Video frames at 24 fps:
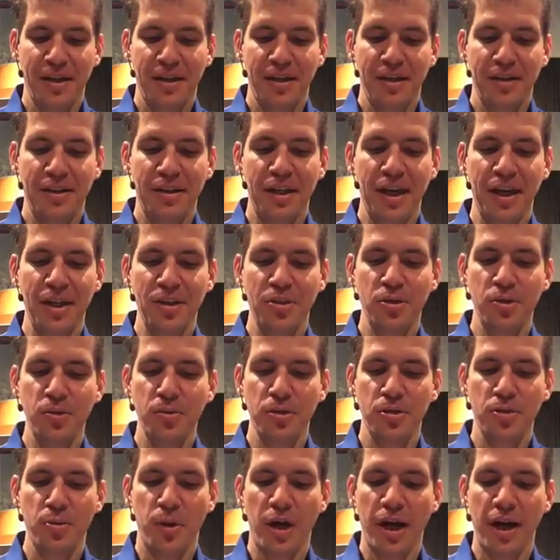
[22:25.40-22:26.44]
Cain knew
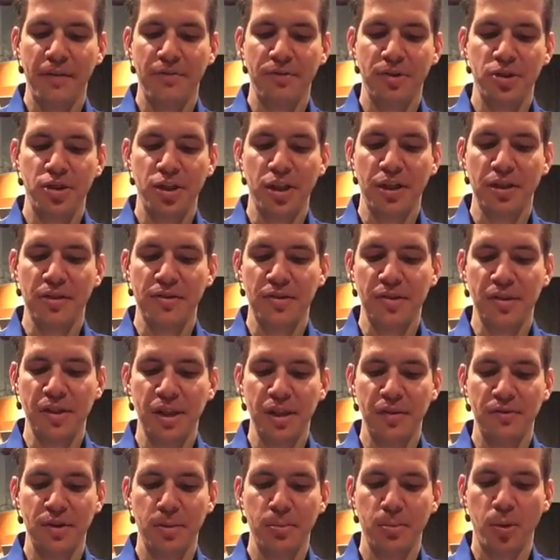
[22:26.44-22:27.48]
his wife, and she
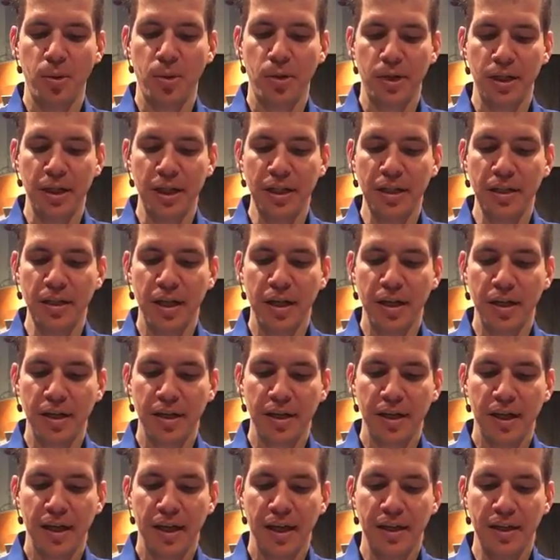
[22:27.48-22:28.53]
conceived and bore Enoch,
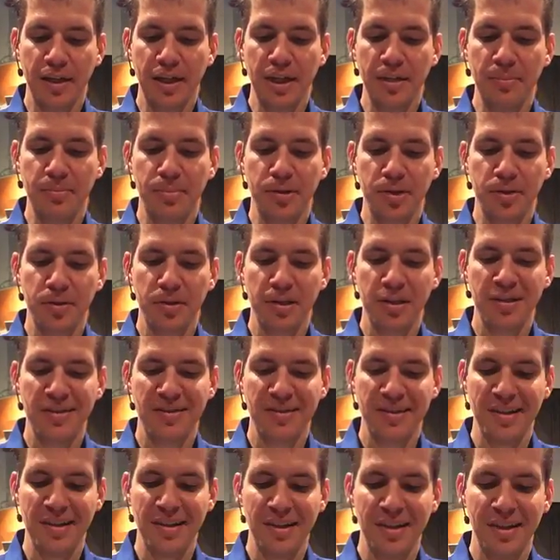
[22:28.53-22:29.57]
and he built a
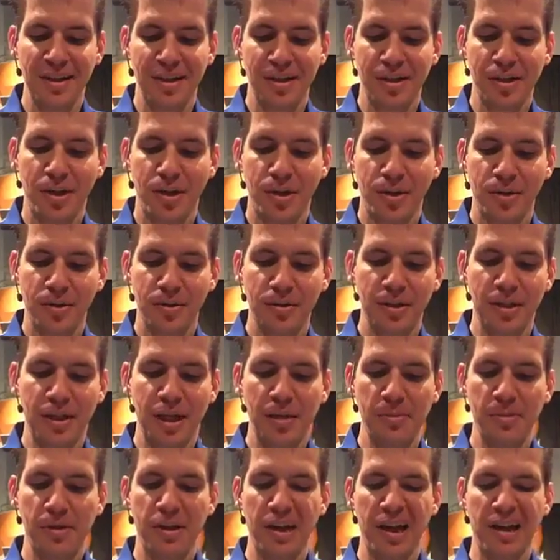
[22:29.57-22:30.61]
city and called the name
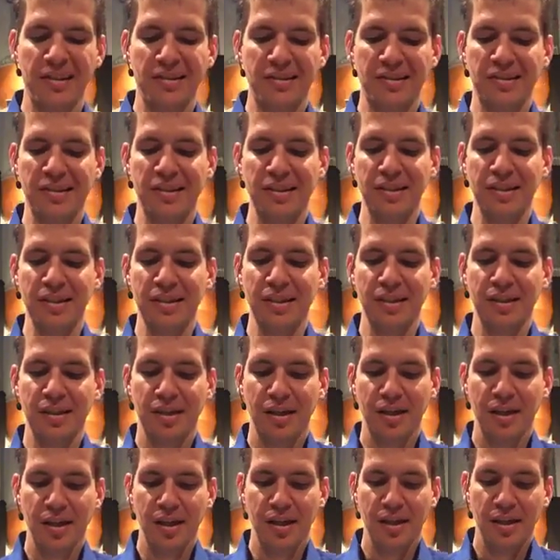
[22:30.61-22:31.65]
of that city
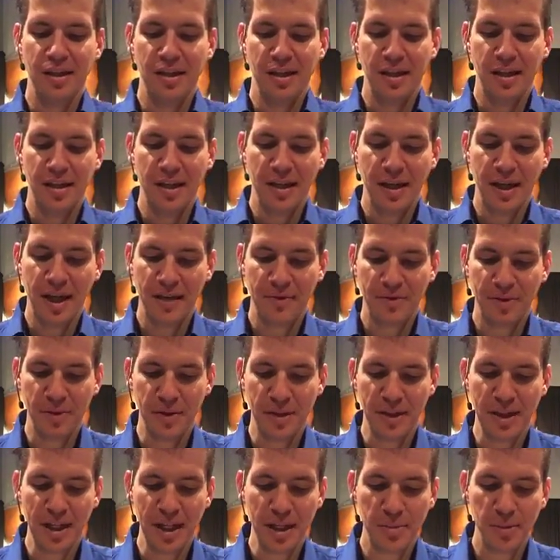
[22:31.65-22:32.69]
after the
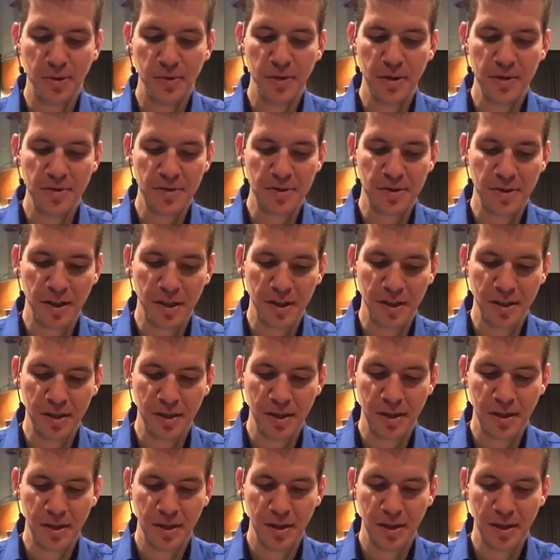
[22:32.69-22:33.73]
name of his son,
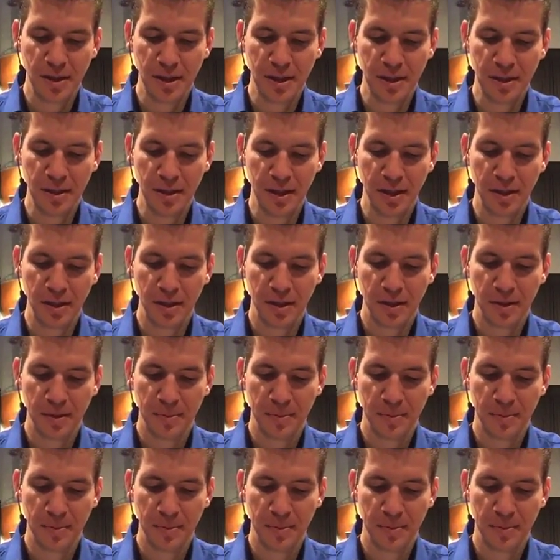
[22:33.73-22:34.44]
Enoch.